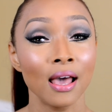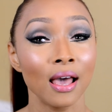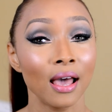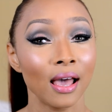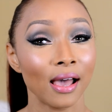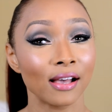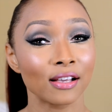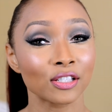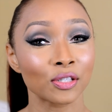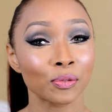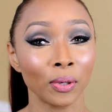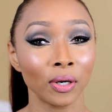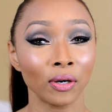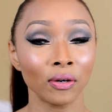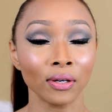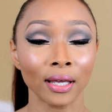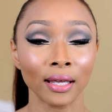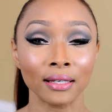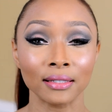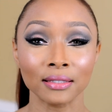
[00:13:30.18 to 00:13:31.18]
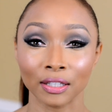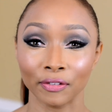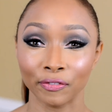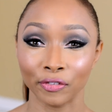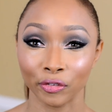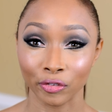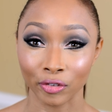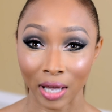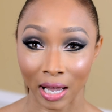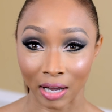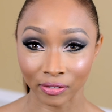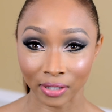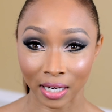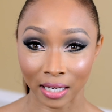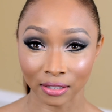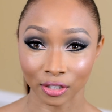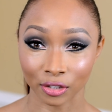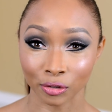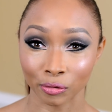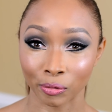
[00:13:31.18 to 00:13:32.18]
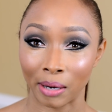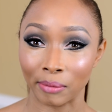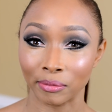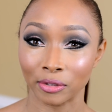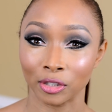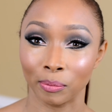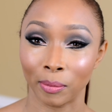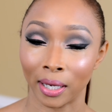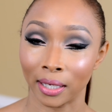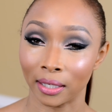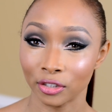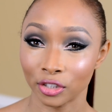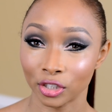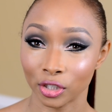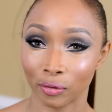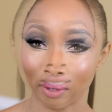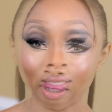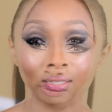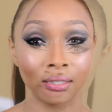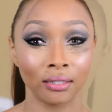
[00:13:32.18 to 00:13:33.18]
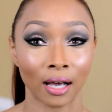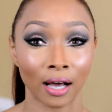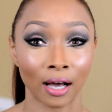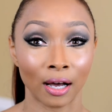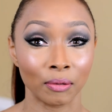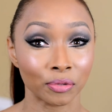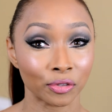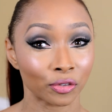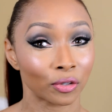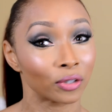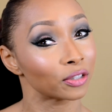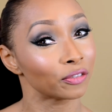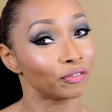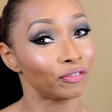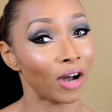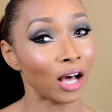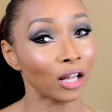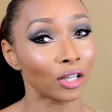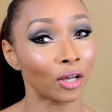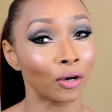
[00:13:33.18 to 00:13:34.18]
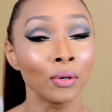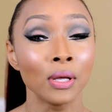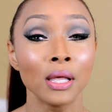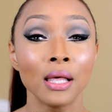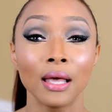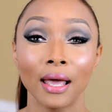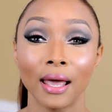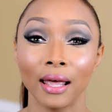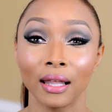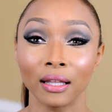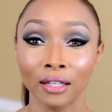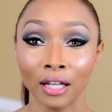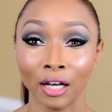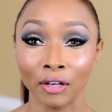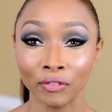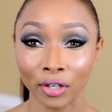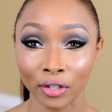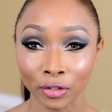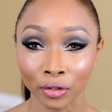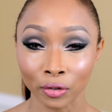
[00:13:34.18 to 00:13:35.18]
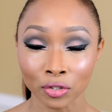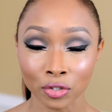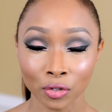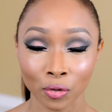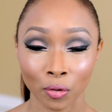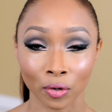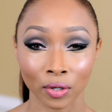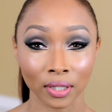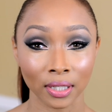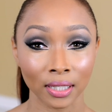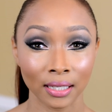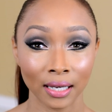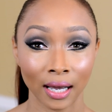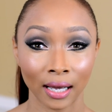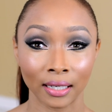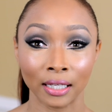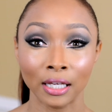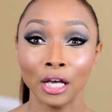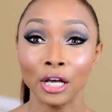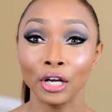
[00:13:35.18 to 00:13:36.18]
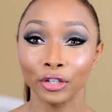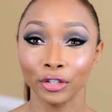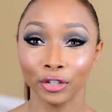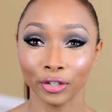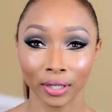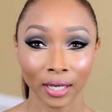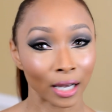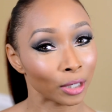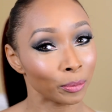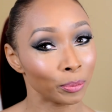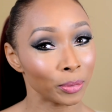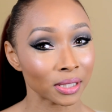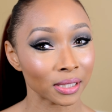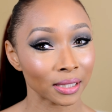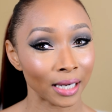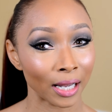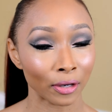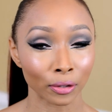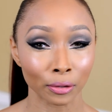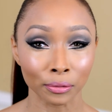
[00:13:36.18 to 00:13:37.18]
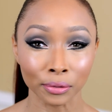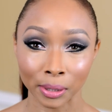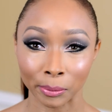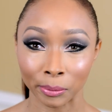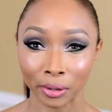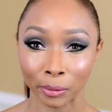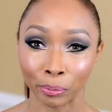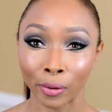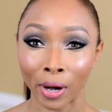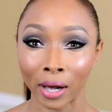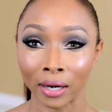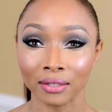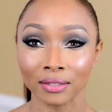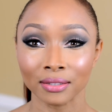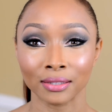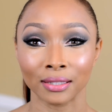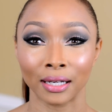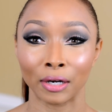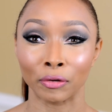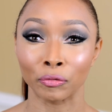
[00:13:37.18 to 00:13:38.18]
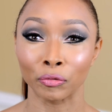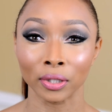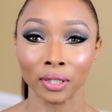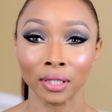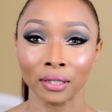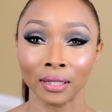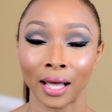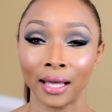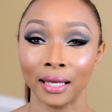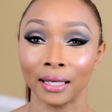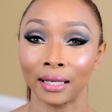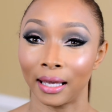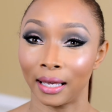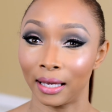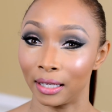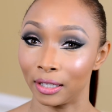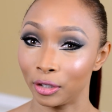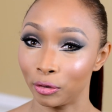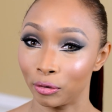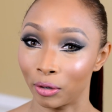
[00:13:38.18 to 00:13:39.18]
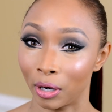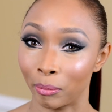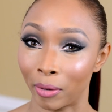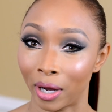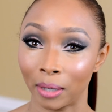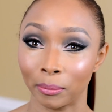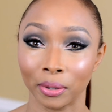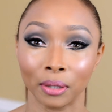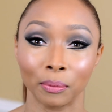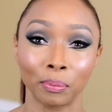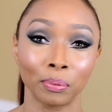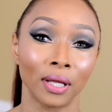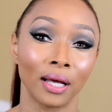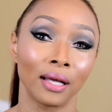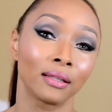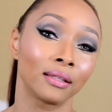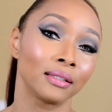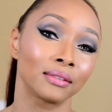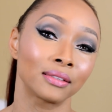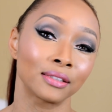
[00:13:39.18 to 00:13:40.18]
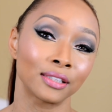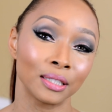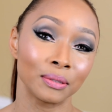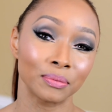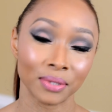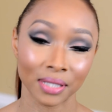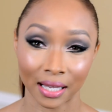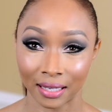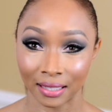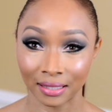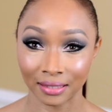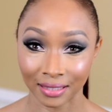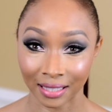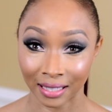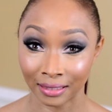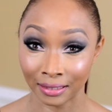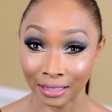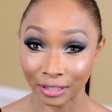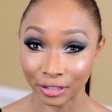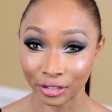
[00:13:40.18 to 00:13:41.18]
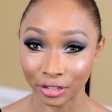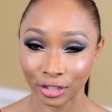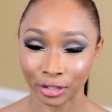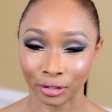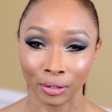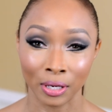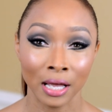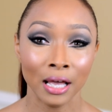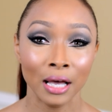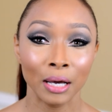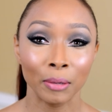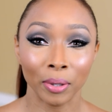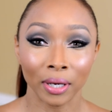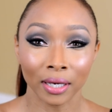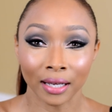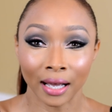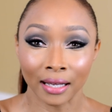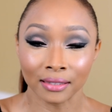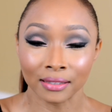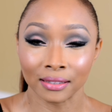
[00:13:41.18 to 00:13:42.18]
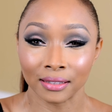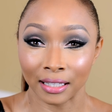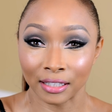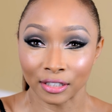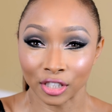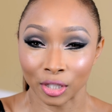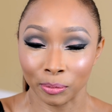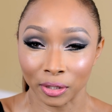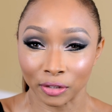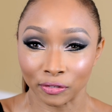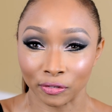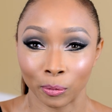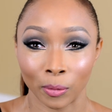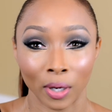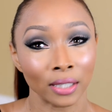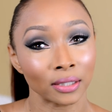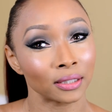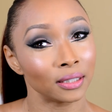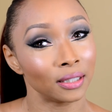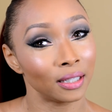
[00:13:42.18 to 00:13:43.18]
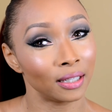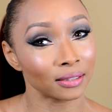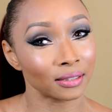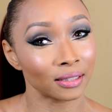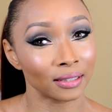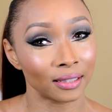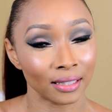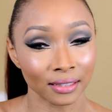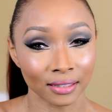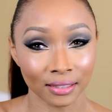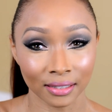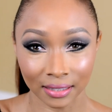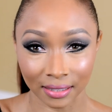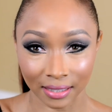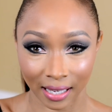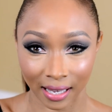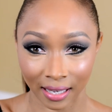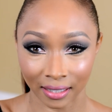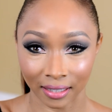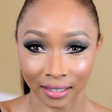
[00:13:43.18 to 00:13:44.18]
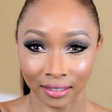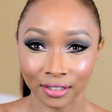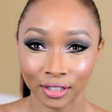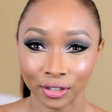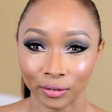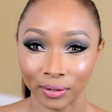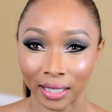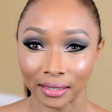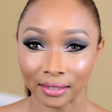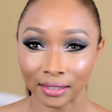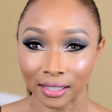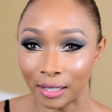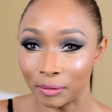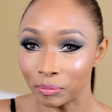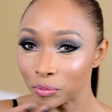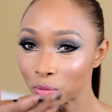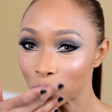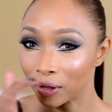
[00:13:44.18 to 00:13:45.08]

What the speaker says: as well as if you have not subscribed to my Instagram, start to follow at love_Kiani. You're kind of missing out on some of the products that I really like and who I might be applying these tips and techniques to. But guys, thanks so much for watching. Hugs and kisses, and until next time,